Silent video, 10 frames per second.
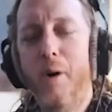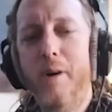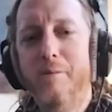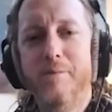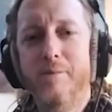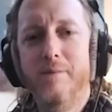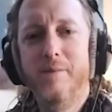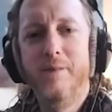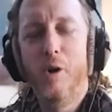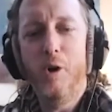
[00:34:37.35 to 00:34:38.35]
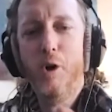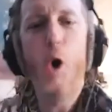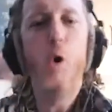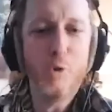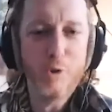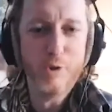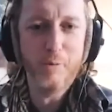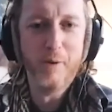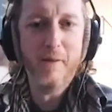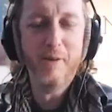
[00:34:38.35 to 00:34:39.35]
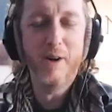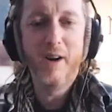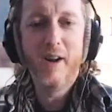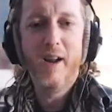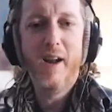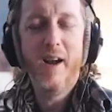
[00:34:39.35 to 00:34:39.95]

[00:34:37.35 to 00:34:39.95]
or her coach or whatever.